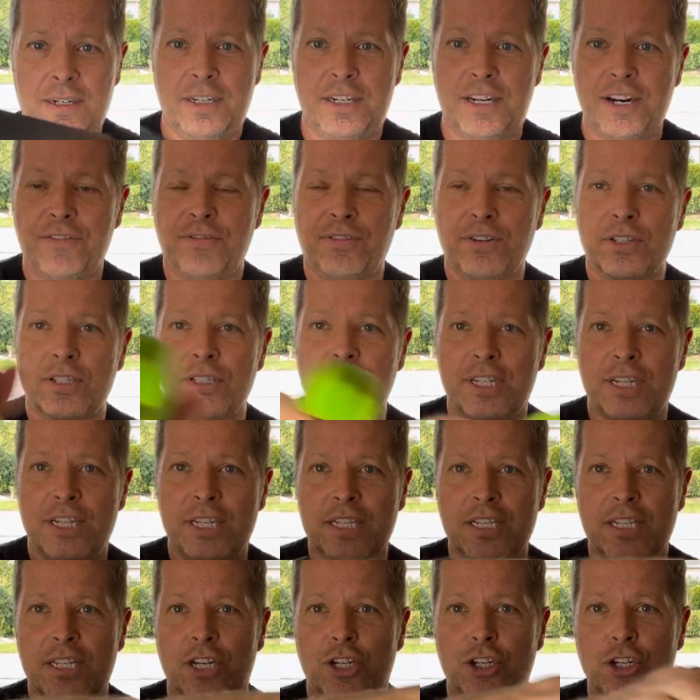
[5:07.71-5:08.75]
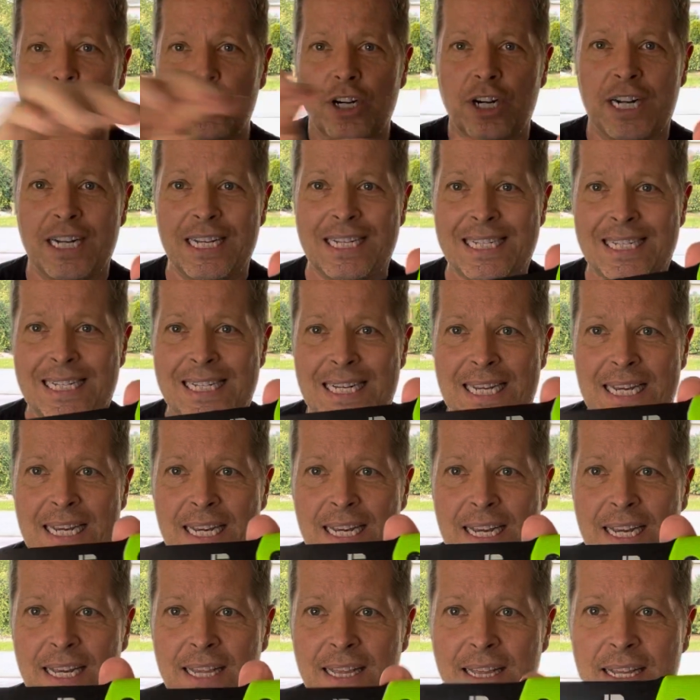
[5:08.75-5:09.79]
differences that you're gonna
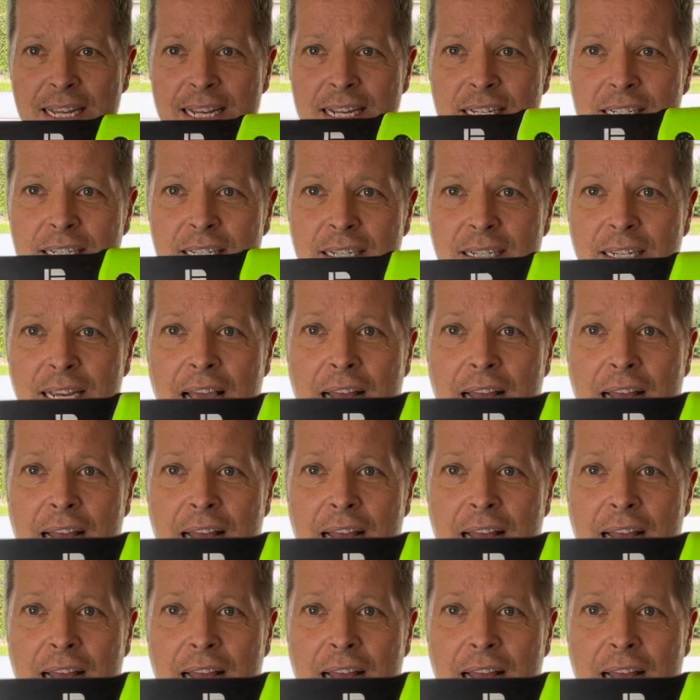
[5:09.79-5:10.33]
see in this